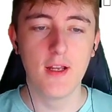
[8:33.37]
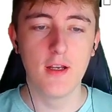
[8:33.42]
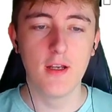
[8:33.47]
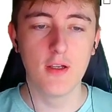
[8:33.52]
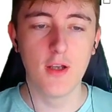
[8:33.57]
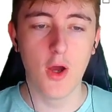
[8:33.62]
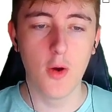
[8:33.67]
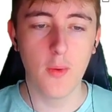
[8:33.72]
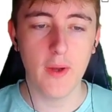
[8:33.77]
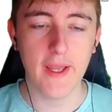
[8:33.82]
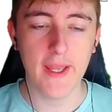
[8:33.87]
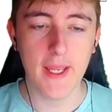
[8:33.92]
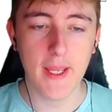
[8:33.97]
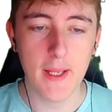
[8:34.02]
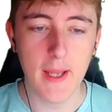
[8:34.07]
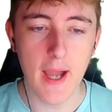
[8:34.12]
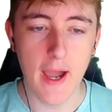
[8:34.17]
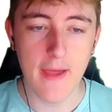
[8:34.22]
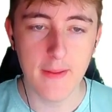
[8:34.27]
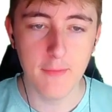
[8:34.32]
low
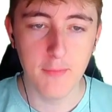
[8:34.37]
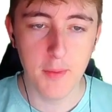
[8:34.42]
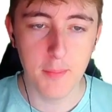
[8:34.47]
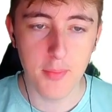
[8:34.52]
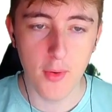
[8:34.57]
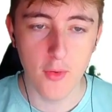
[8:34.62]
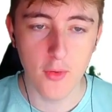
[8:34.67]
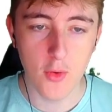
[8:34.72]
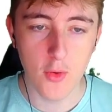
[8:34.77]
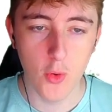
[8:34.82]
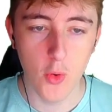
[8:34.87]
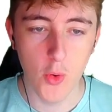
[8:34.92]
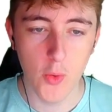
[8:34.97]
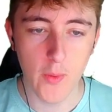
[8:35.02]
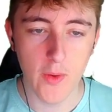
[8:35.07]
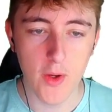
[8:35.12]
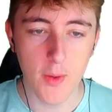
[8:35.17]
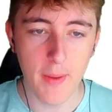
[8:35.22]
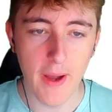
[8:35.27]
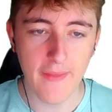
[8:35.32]
here, and then we broke all the
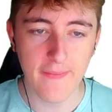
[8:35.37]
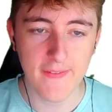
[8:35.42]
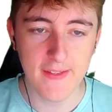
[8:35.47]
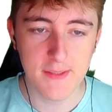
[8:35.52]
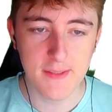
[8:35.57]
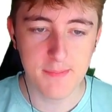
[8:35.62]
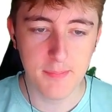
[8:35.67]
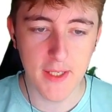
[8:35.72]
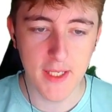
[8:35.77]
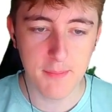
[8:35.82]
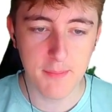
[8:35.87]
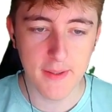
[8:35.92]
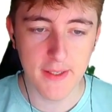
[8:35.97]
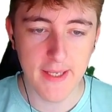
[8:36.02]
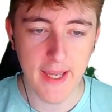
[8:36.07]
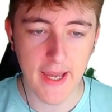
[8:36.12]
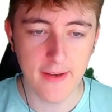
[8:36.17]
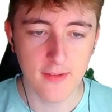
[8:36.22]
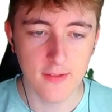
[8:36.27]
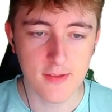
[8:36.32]
way up, had these big
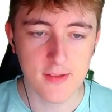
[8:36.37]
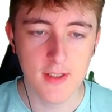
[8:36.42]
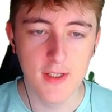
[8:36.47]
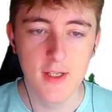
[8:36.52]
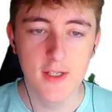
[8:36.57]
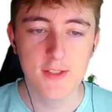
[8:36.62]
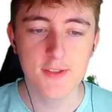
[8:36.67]
candles.